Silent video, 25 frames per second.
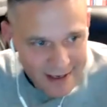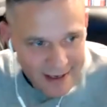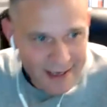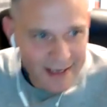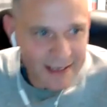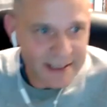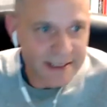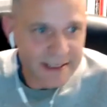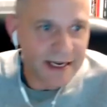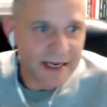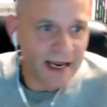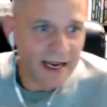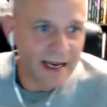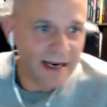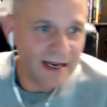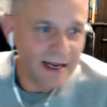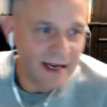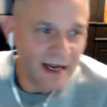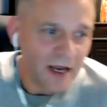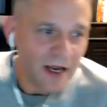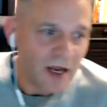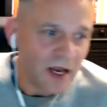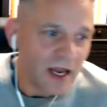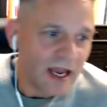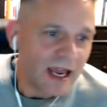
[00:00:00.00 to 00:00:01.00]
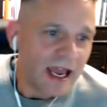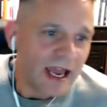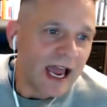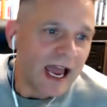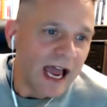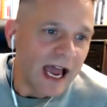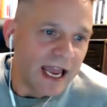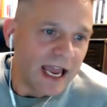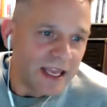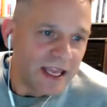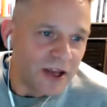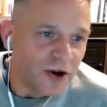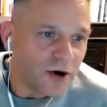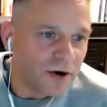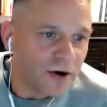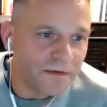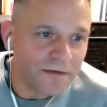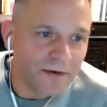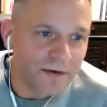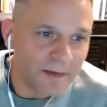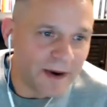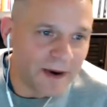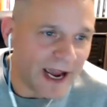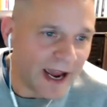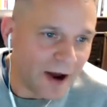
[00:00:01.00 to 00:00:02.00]
He said, a year
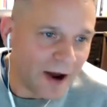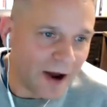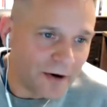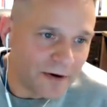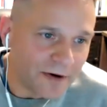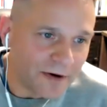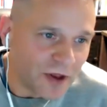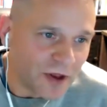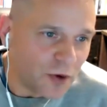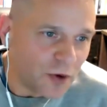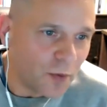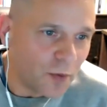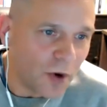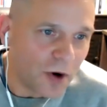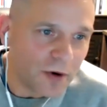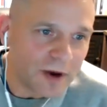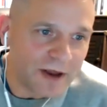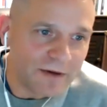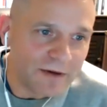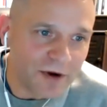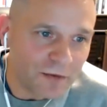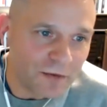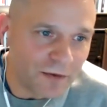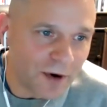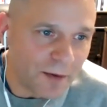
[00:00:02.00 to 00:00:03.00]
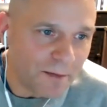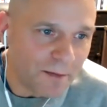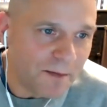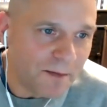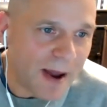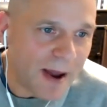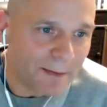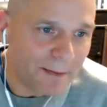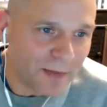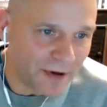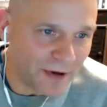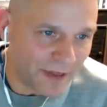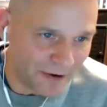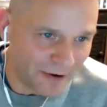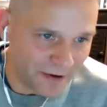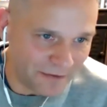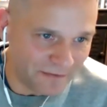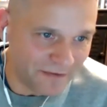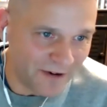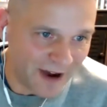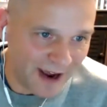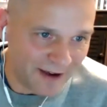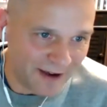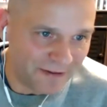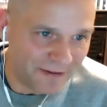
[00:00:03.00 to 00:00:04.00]
from now, you won't even remember that
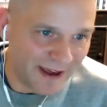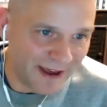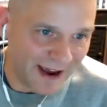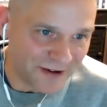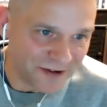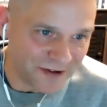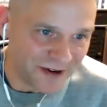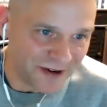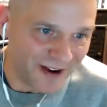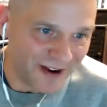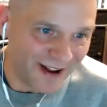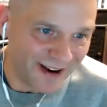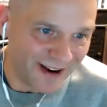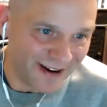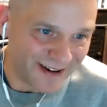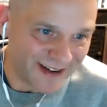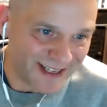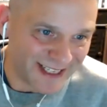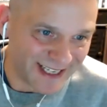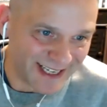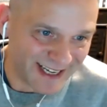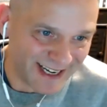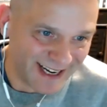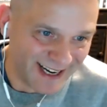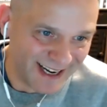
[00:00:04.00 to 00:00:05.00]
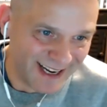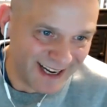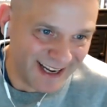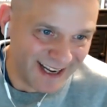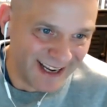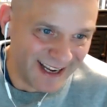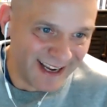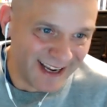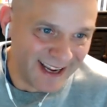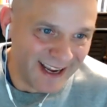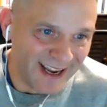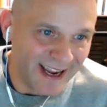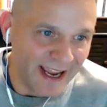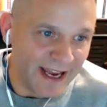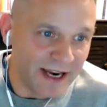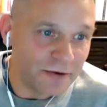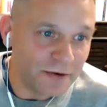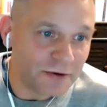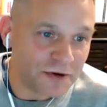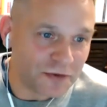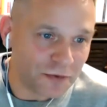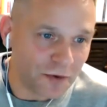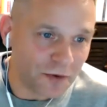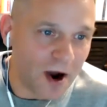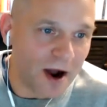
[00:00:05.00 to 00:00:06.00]
$5,000. And he
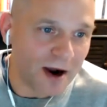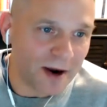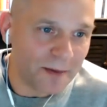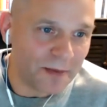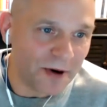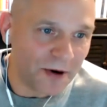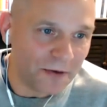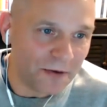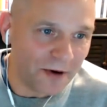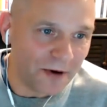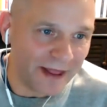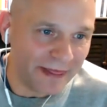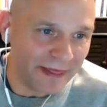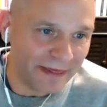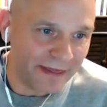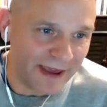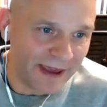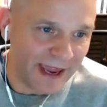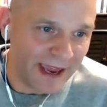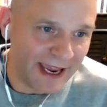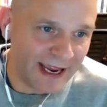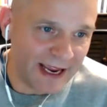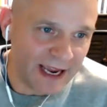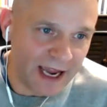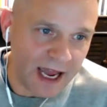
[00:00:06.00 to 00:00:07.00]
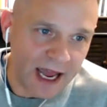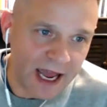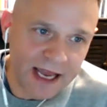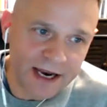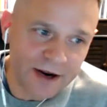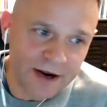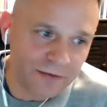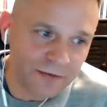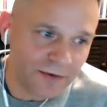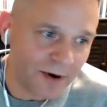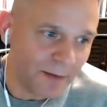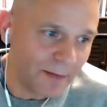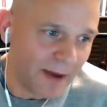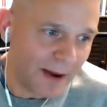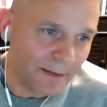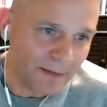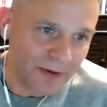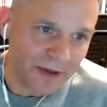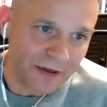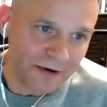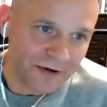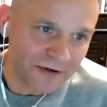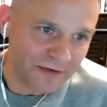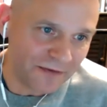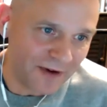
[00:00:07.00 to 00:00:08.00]
was wrong about one thing. I didn't remember
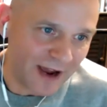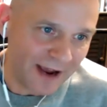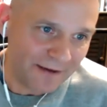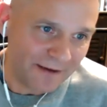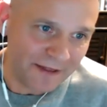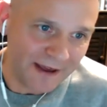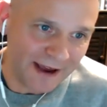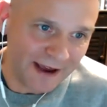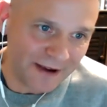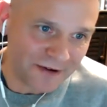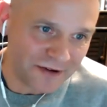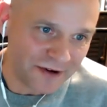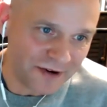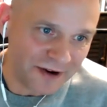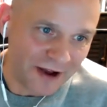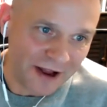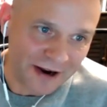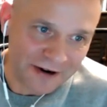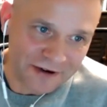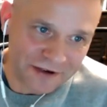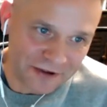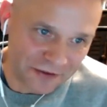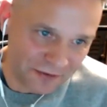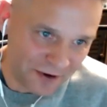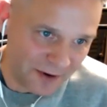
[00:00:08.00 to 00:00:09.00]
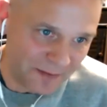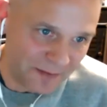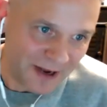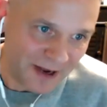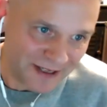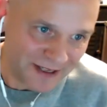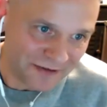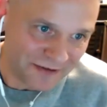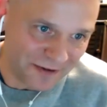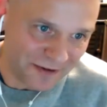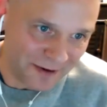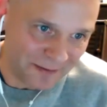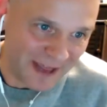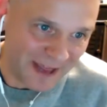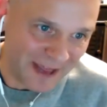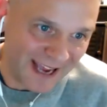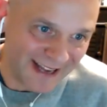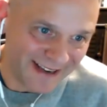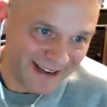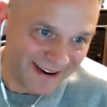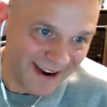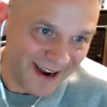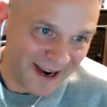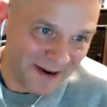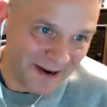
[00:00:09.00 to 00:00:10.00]
those $5,000 three months from that
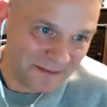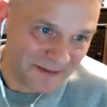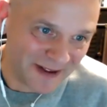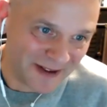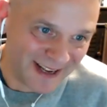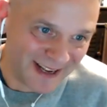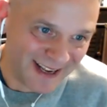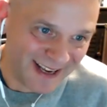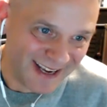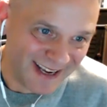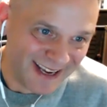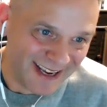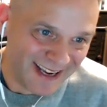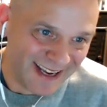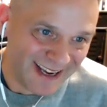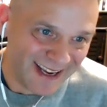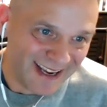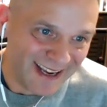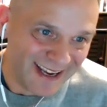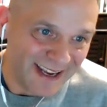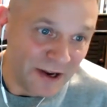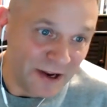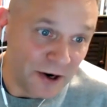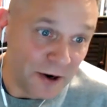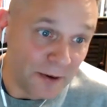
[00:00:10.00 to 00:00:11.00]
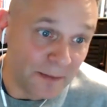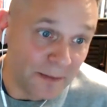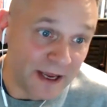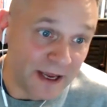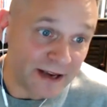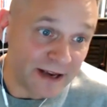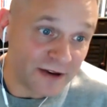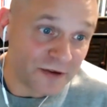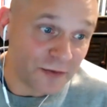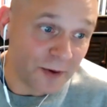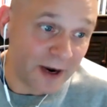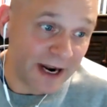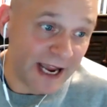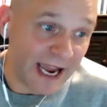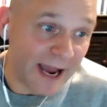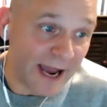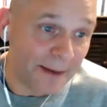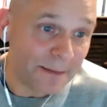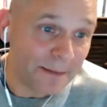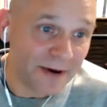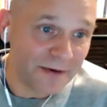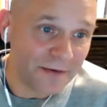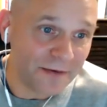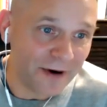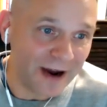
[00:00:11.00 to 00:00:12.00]
time, you know, because what
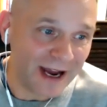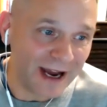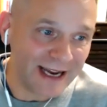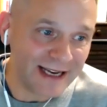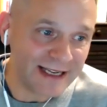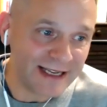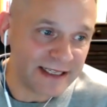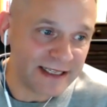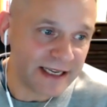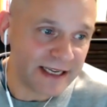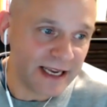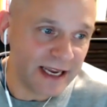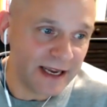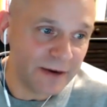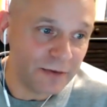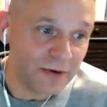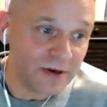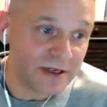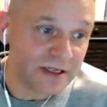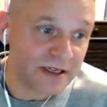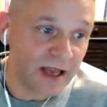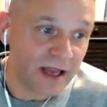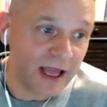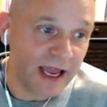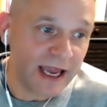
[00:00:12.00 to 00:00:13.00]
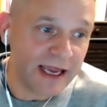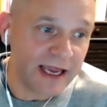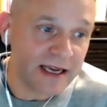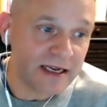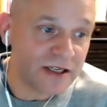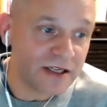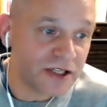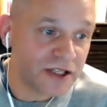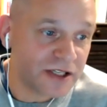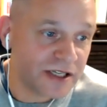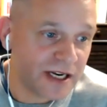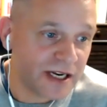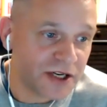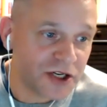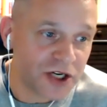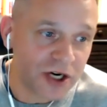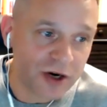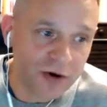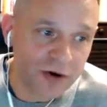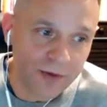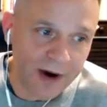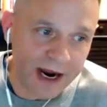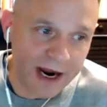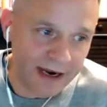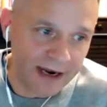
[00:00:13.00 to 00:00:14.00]
happened was it was like such a
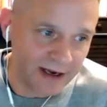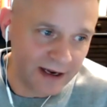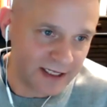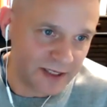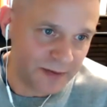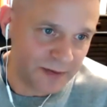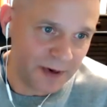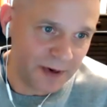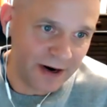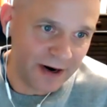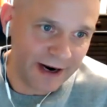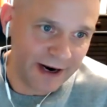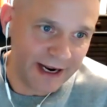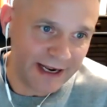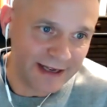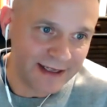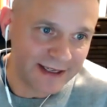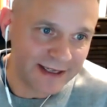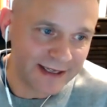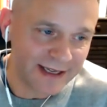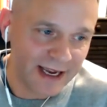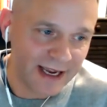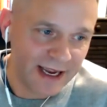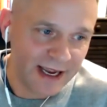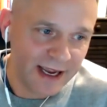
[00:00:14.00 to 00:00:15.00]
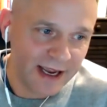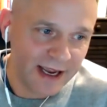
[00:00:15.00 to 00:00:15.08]
great experience